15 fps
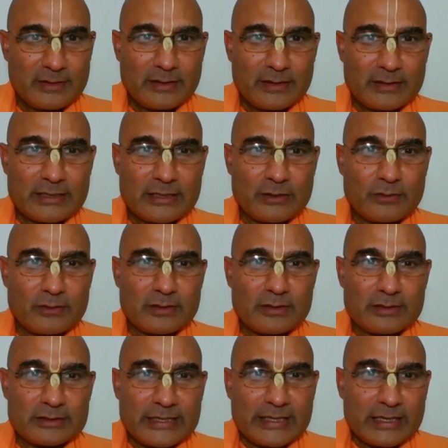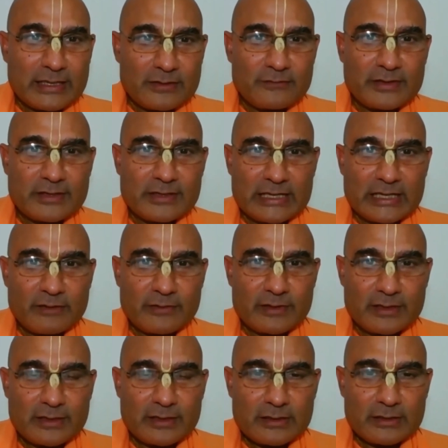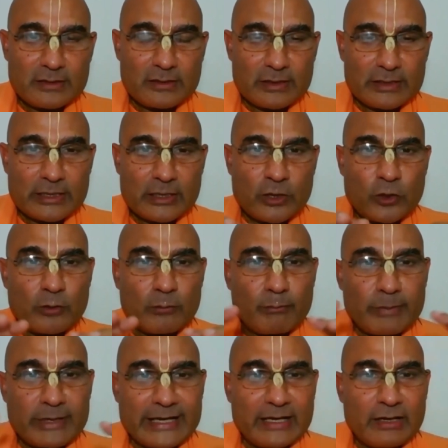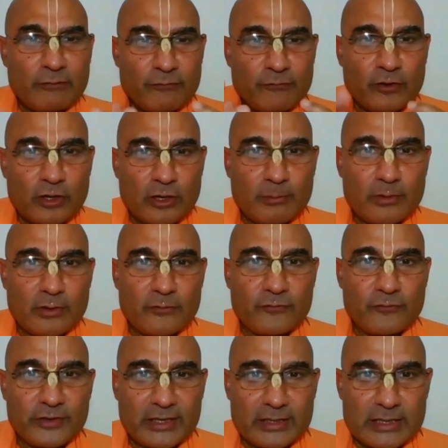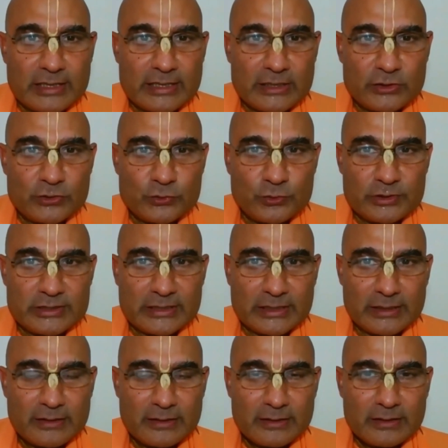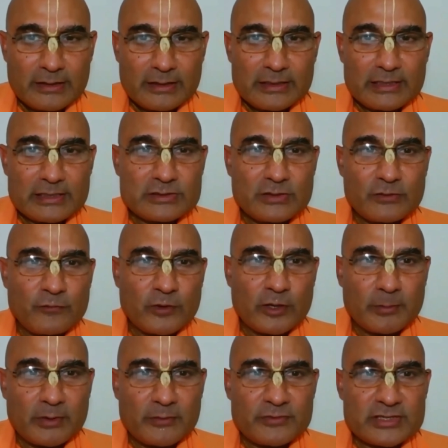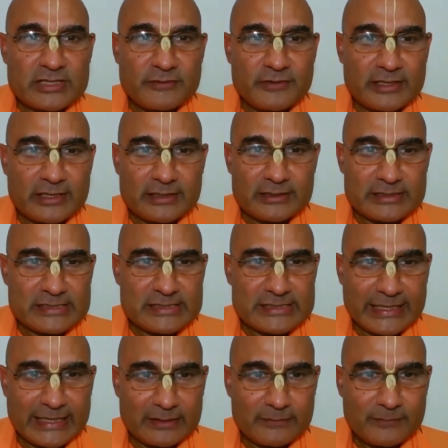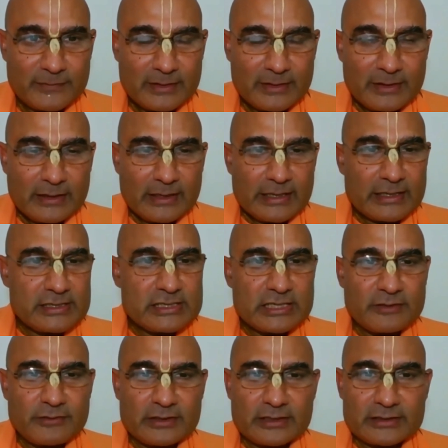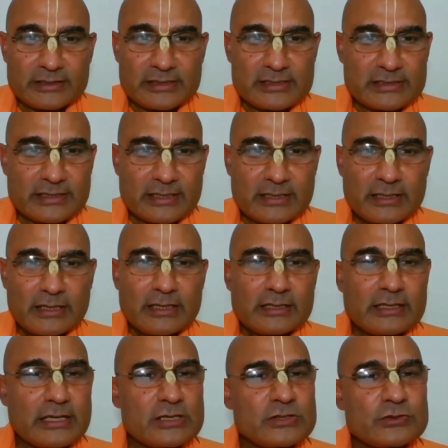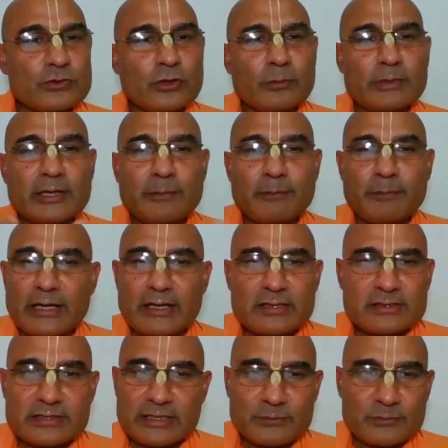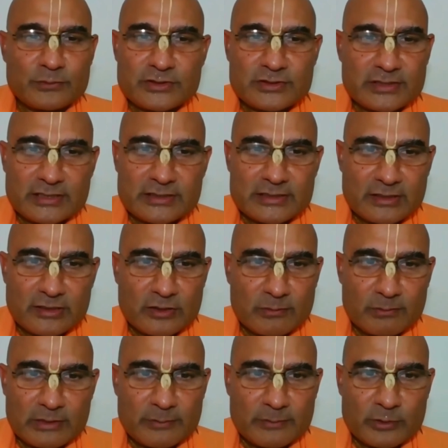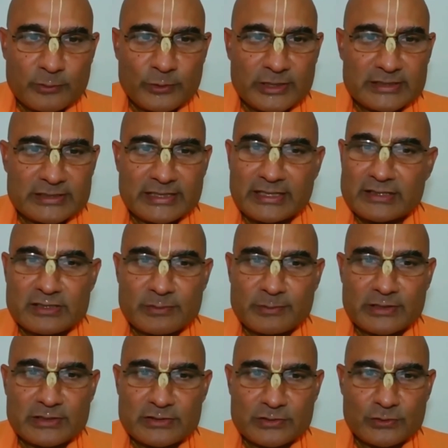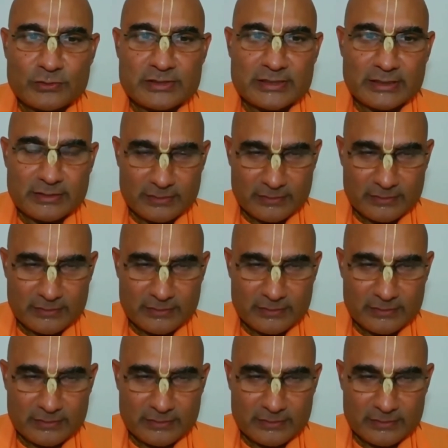Now, they in Vrindavan, a combined form of Veera and Duti is the form of Shivananda Sen. And Shivananda Sen, there are so many pastimes with Sri Chaitanya Mahaprabhu as an intimate associate,